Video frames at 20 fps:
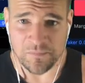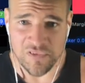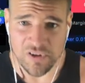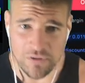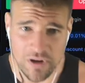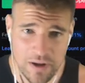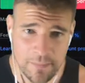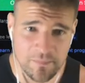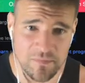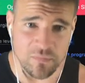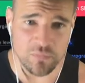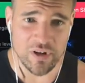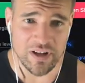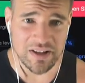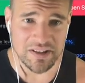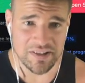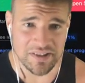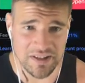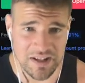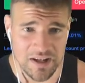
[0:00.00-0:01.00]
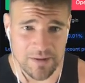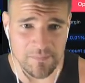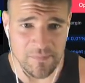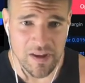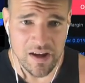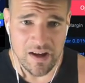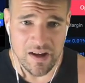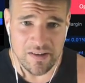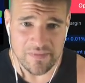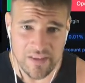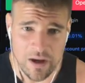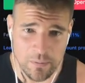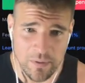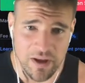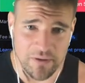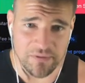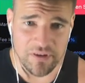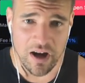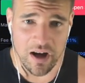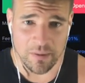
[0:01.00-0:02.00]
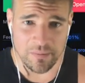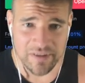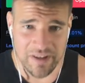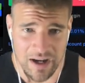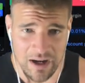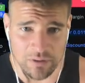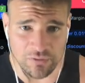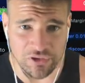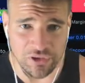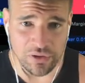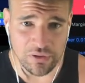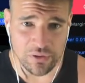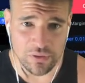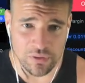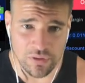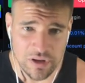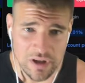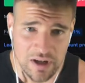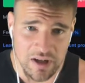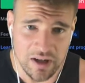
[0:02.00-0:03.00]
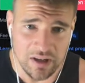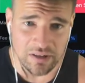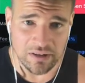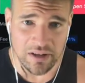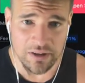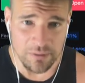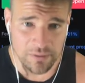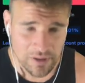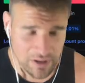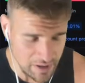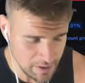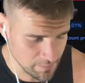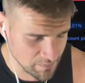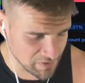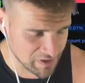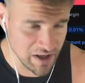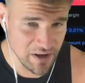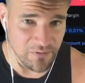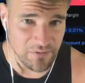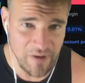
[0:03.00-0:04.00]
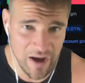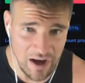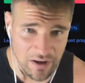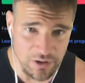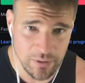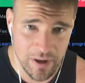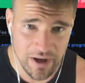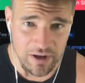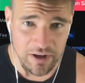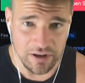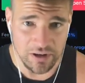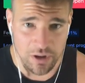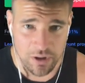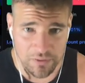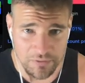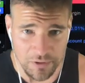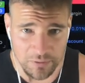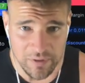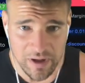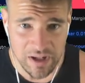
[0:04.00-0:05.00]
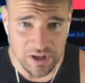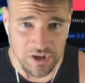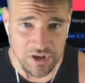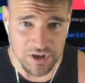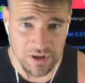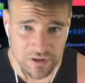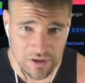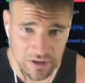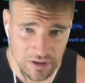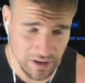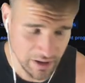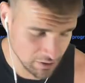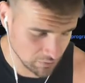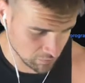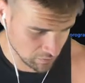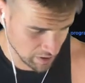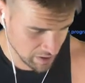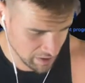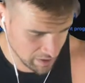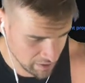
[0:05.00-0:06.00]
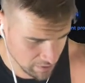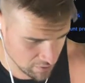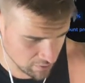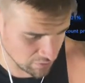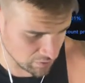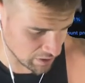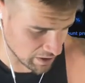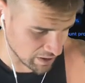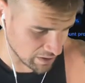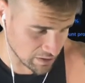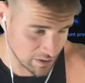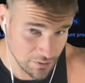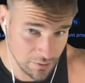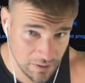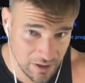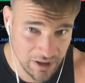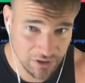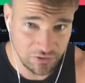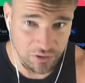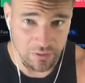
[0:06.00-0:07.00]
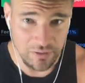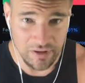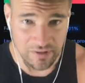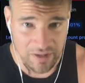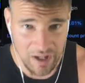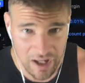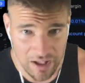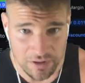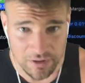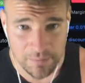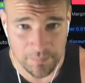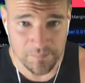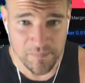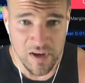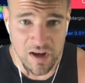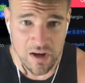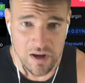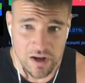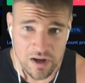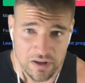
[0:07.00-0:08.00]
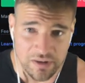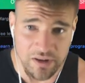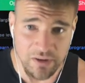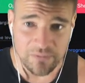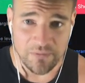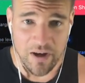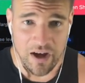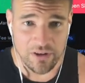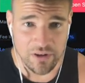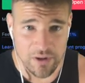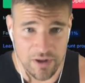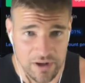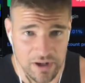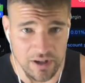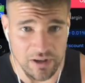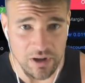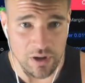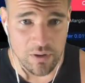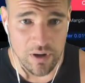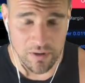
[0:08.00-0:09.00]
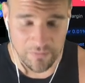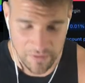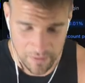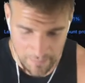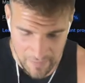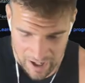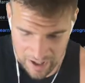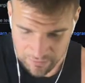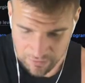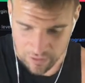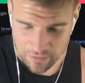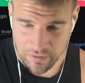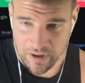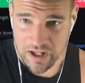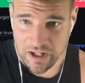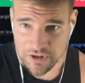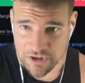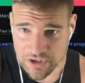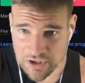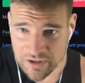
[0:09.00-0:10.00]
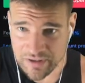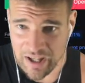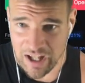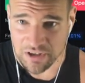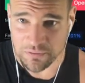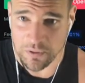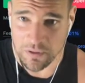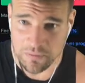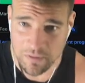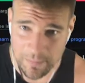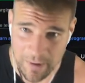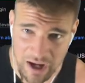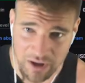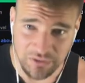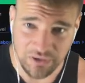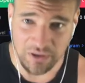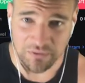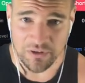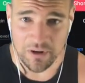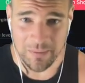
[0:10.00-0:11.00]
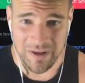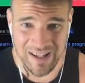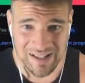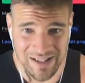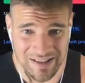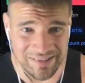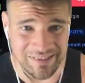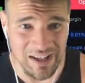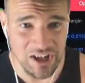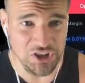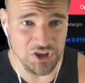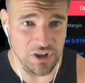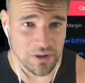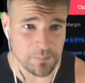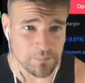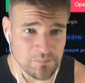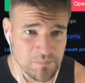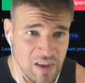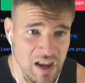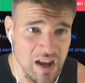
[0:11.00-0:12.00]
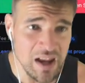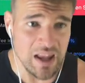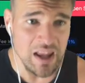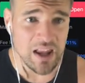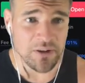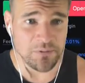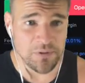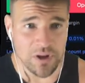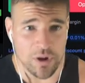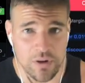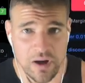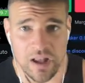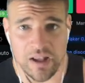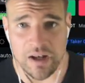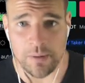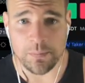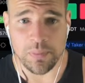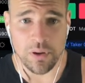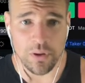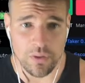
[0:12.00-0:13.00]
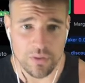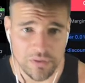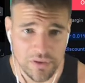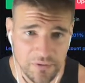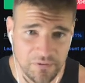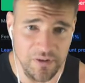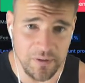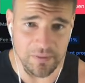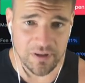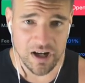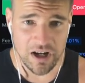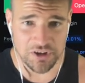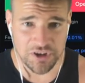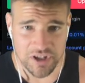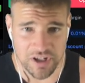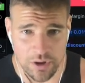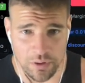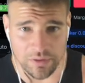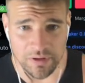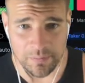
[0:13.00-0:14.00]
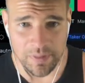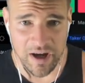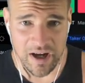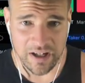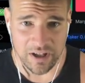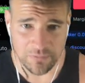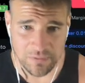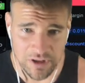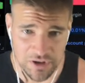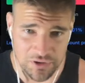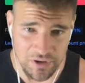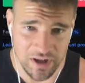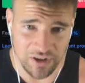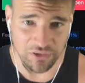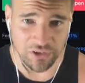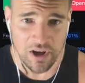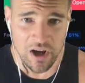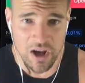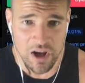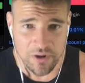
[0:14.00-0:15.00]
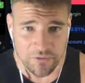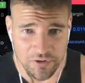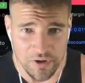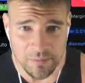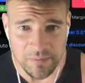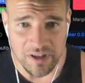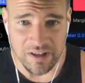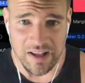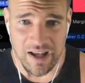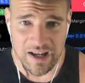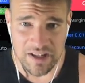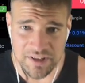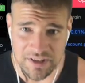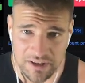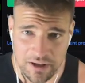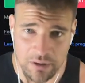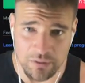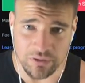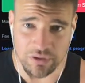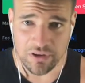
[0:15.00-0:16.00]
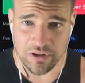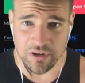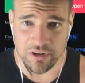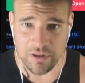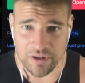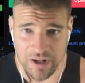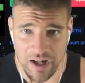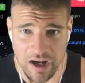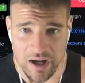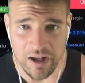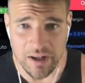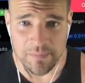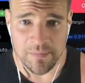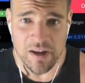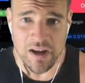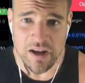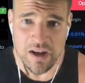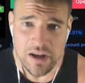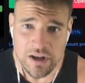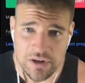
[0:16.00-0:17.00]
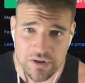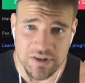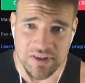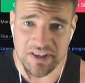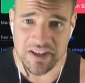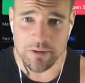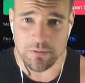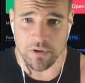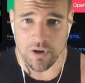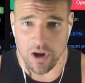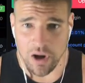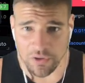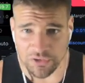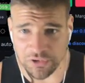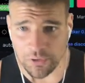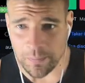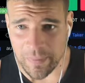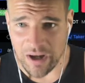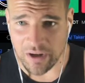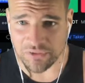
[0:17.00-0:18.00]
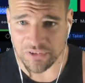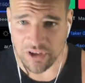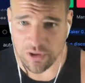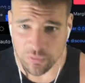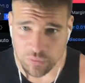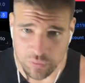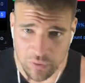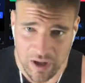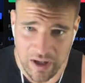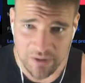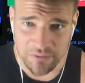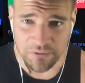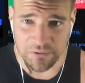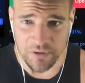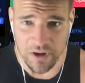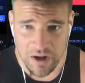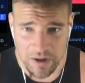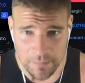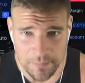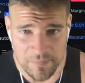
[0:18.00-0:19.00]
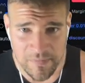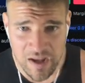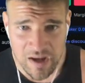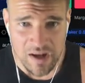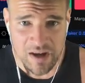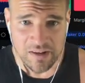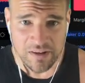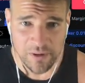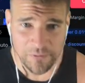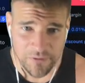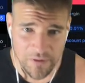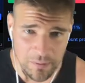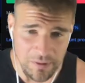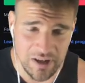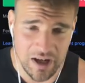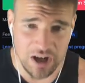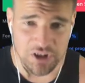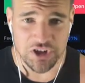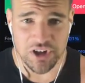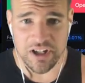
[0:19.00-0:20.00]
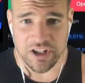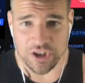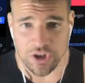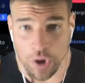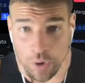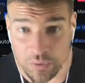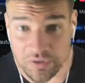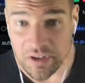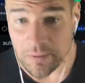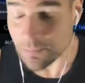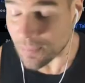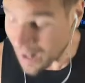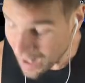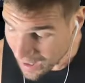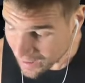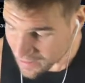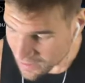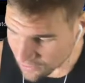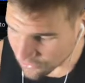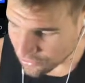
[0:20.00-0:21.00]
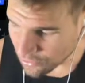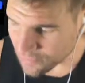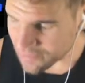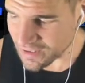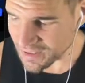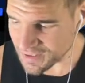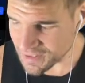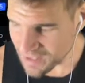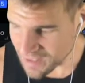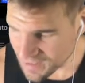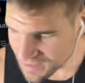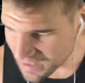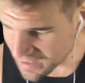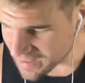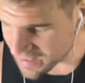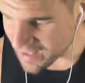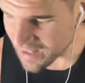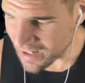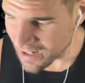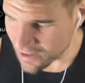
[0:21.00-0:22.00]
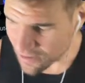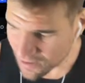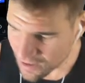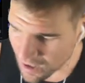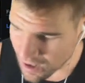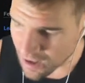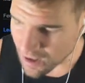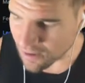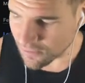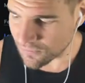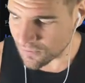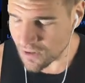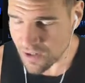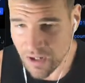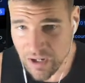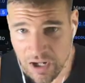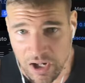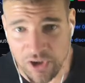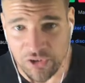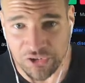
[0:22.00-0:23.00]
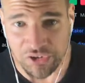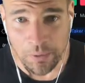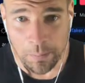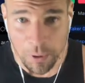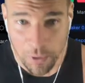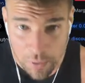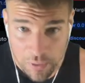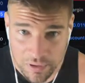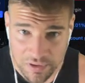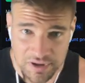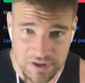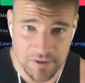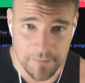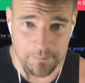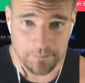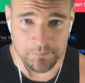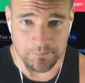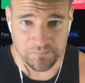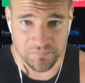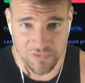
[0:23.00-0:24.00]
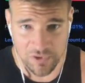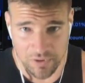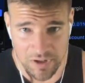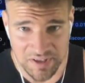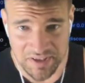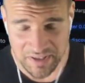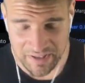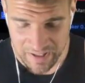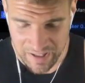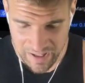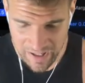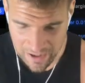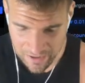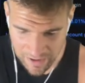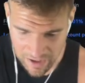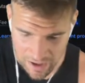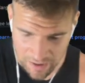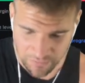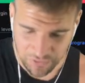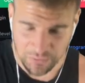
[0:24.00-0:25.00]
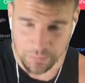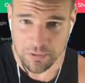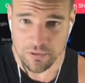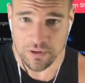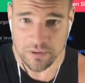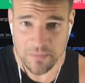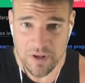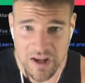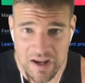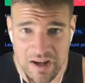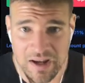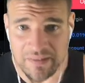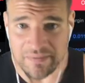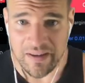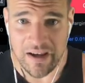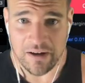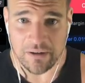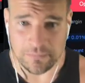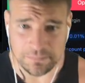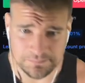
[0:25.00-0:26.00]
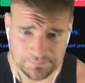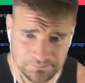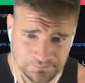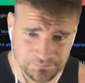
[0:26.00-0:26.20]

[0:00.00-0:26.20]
right, we can see that we have come down to literally the value area low of the range, like right here, like literally to the dollar, the value area low of the macro range. That's where we're bouncing from. In addition, if we go ahead and pull the Fibonacci golden pocket retrace from the last low to the current high, you can see we're also bouncing right from the Fibonacci golden pocket. So this is a key area of support. Right, it's a key area of support. Now,